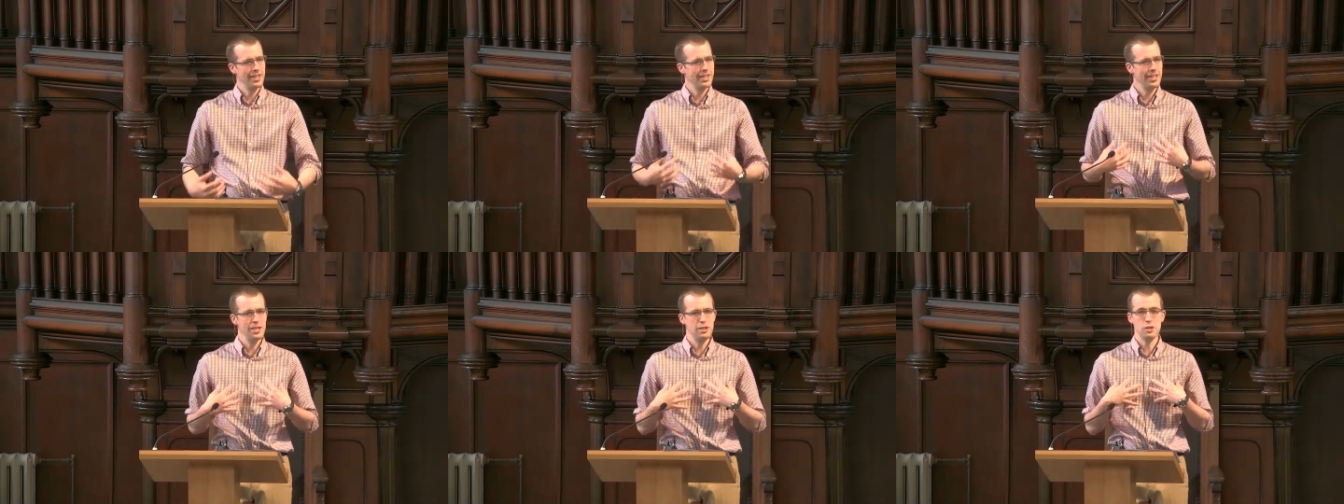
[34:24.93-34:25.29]

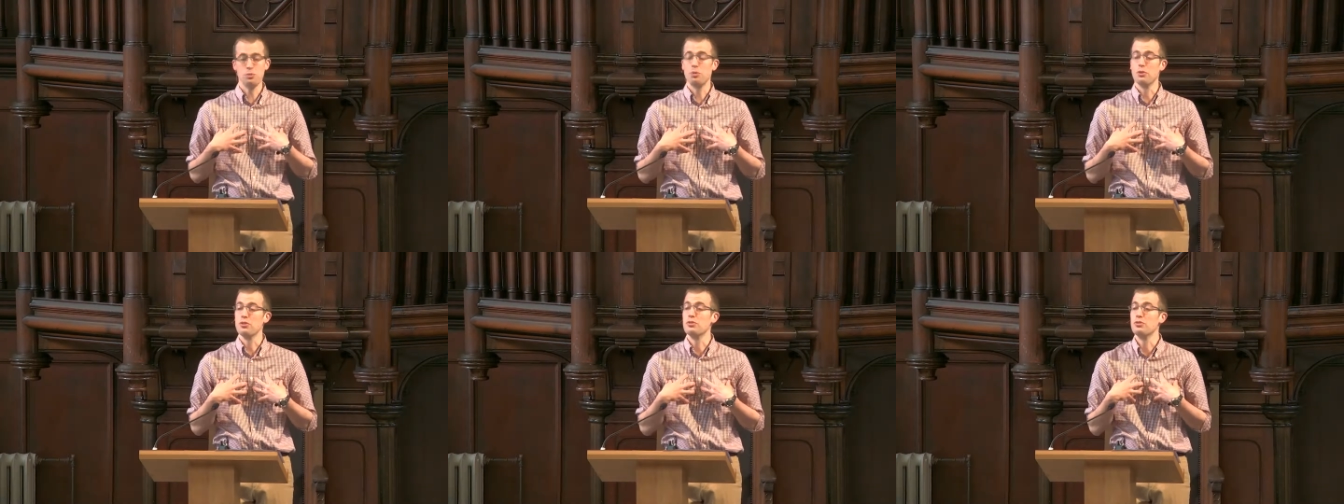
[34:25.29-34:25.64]
He
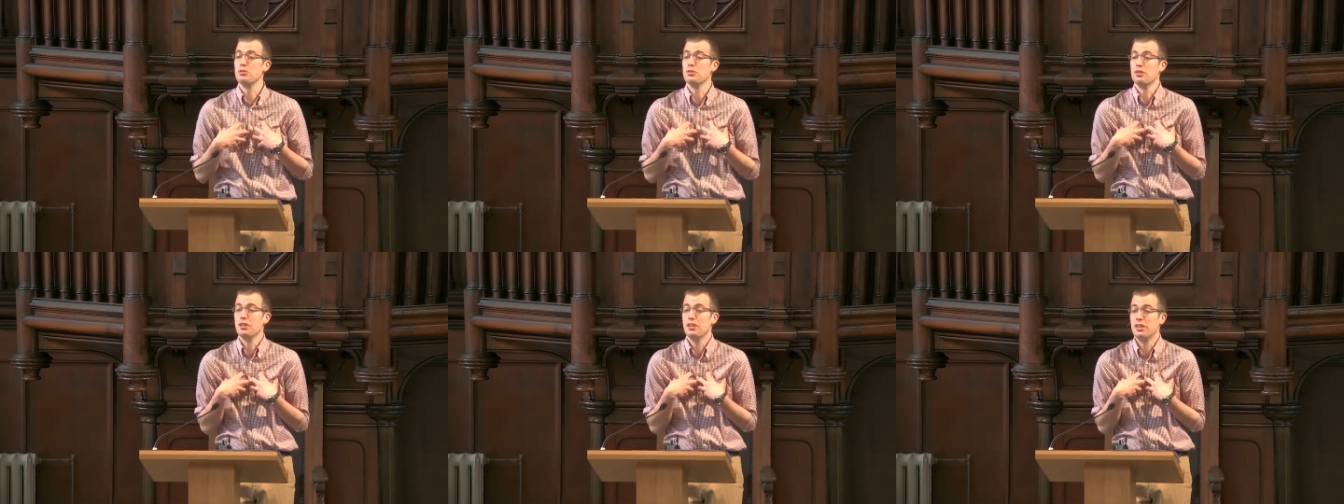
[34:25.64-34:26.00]
just wants
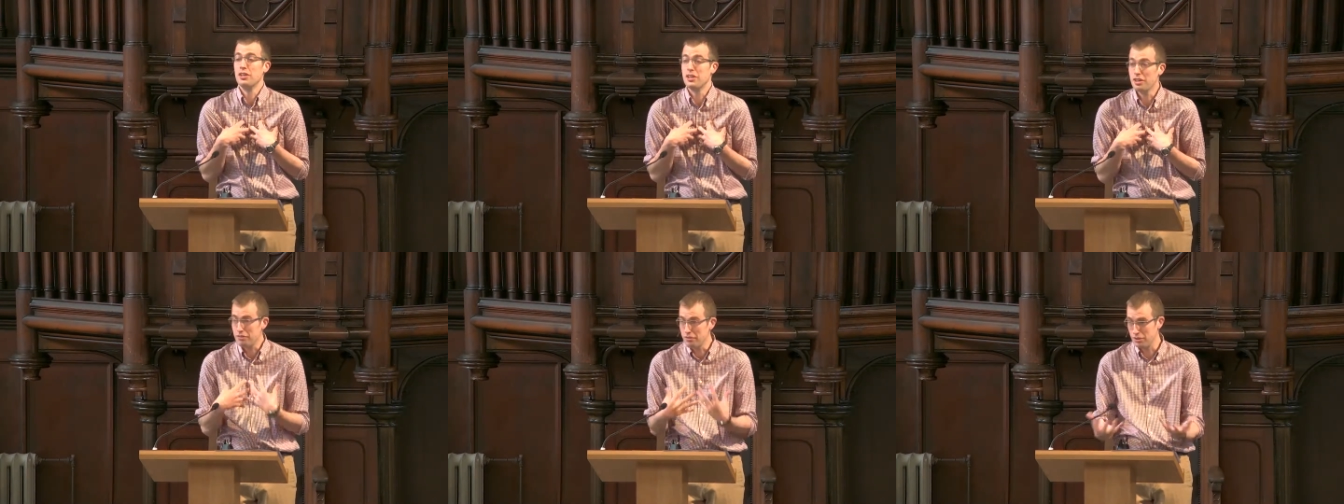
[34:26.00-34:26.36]
to
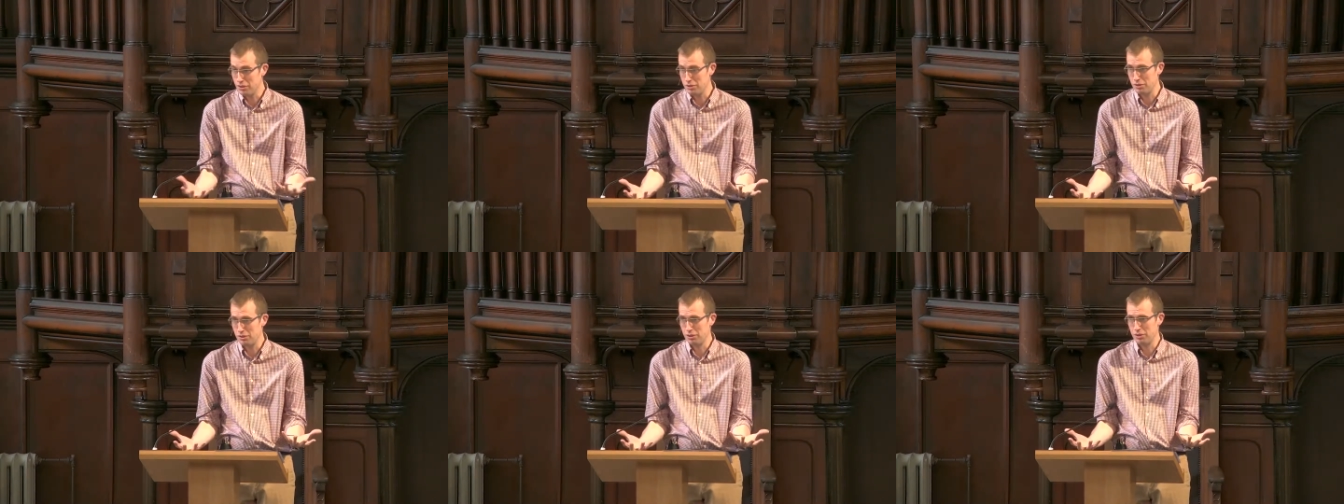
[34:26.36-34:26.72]
give it
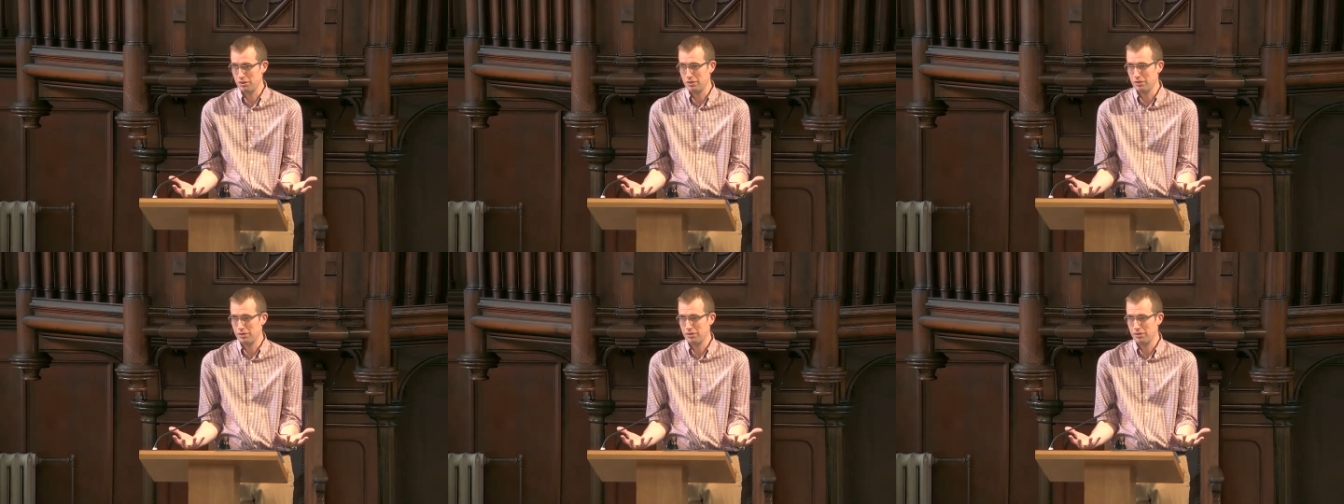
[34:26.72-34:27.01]
to you